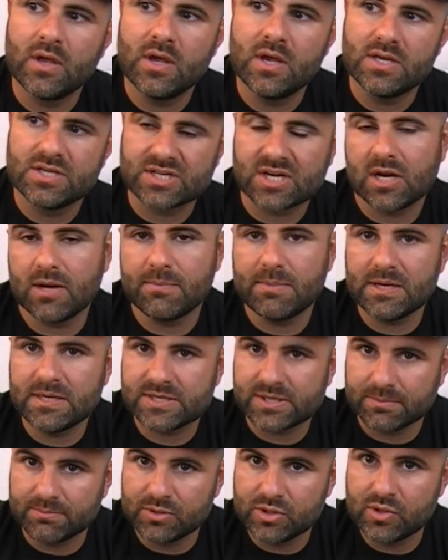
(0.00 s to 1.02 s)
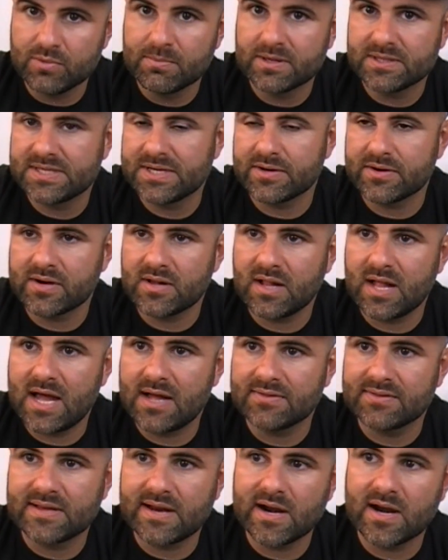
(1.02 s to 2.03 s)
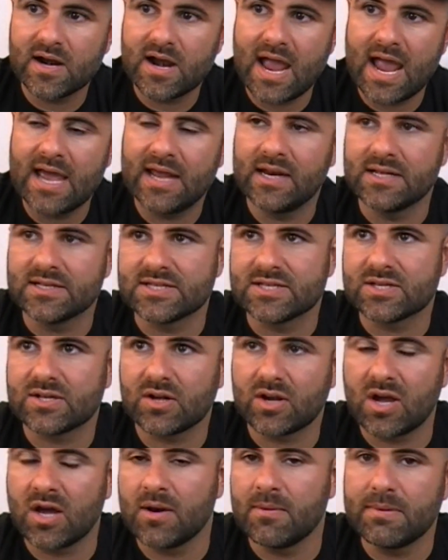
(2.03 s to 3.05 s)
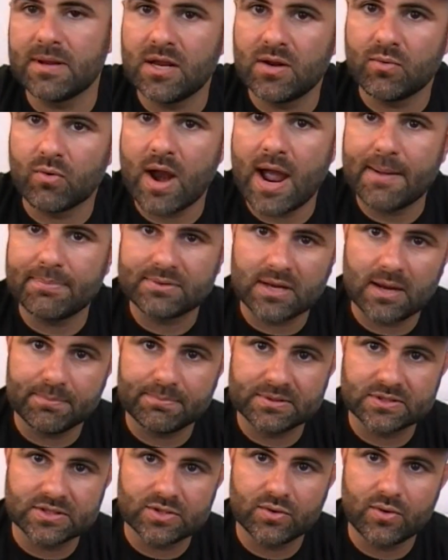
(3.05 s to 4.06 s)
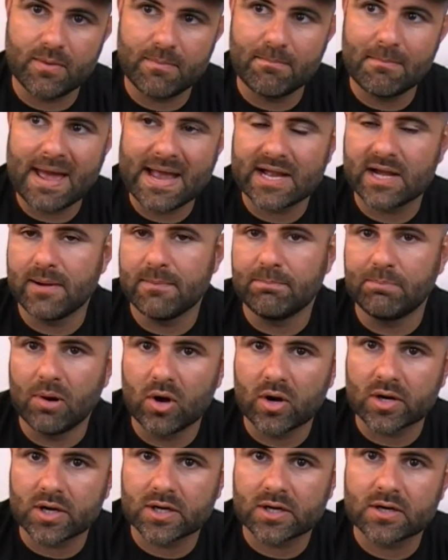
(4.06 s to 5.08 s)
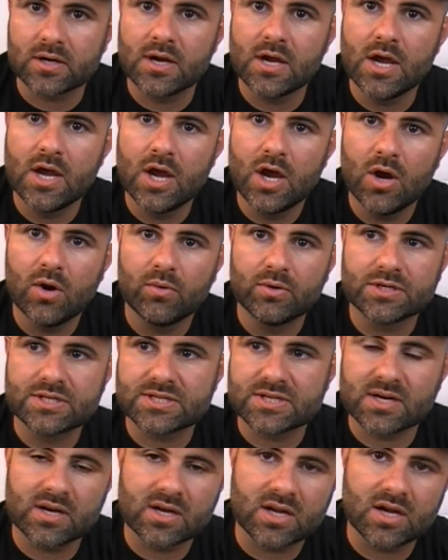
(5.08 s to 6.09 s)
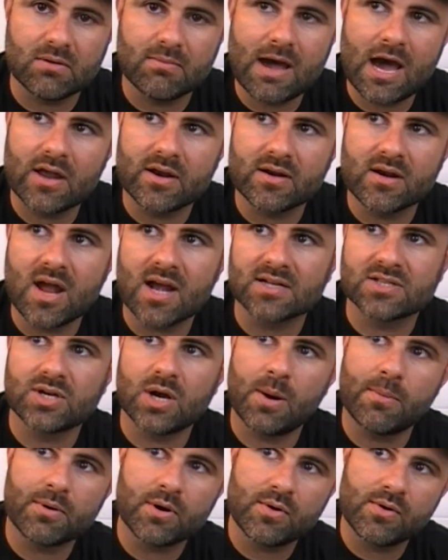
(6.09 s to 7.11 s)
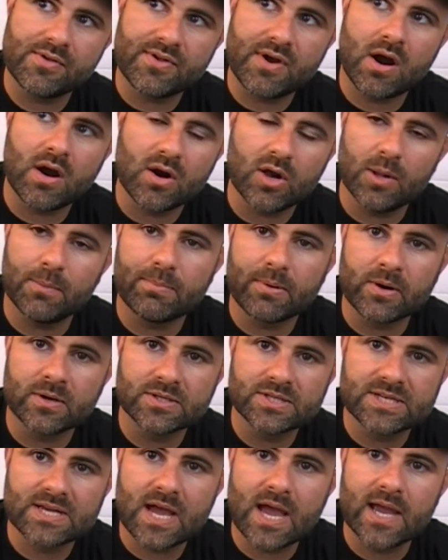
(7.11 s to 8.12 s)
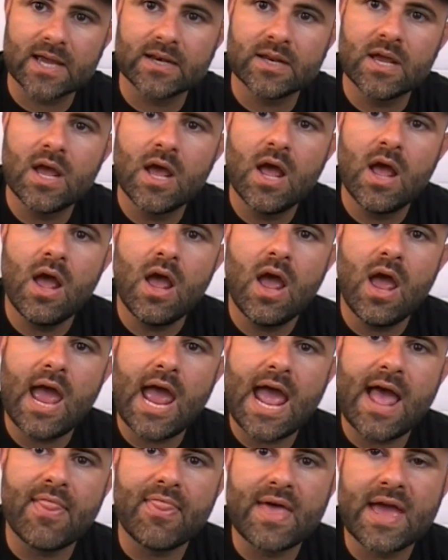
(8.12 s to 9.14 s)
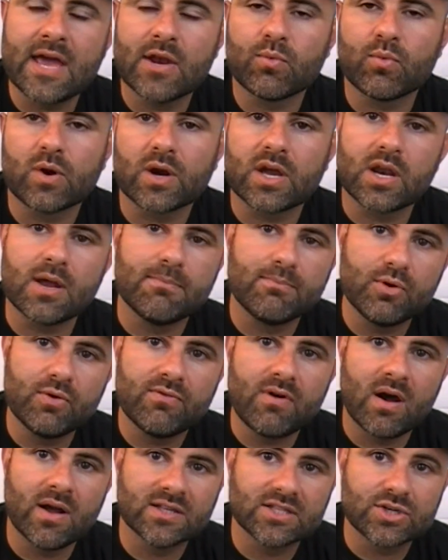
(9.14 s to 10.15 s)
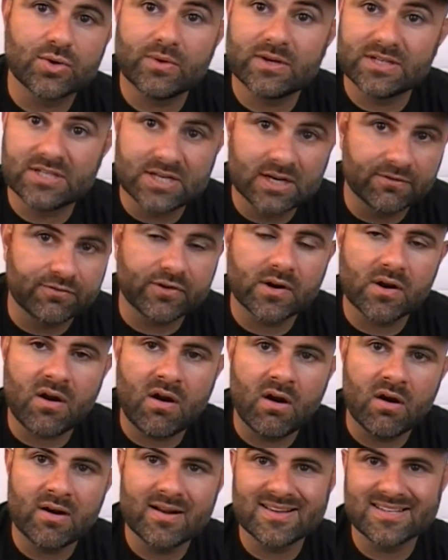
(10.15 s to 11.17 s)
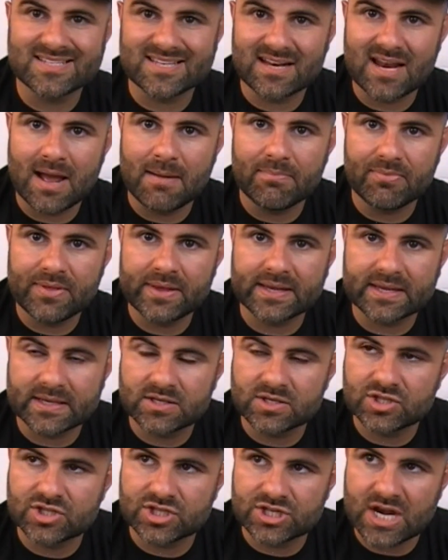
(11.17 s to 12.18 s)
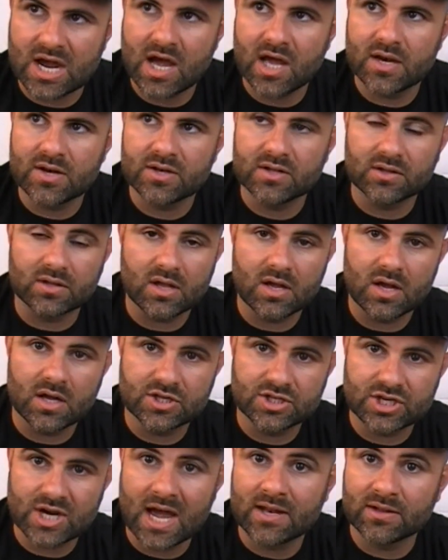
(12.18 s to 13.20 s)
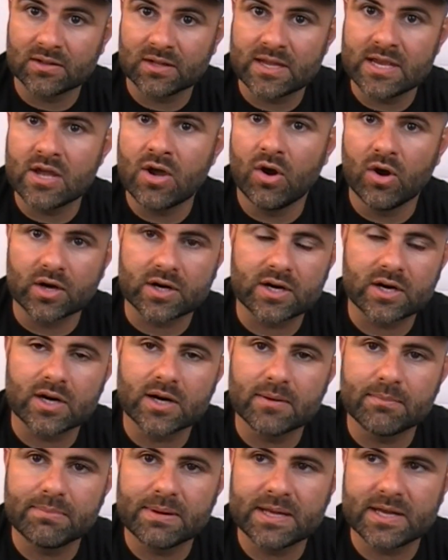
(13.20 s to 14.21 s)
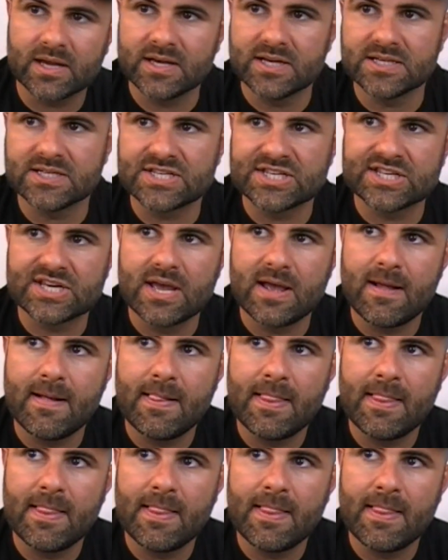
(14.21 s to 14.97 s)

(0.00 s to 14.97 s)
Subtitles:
There's going to be some new material out there, and it's going to be wrapped up into a mega book, which is going to come out in October with R.L. Burnside. And then we're going to move on to a different artist, and I'm thinking John Lee Hooker, because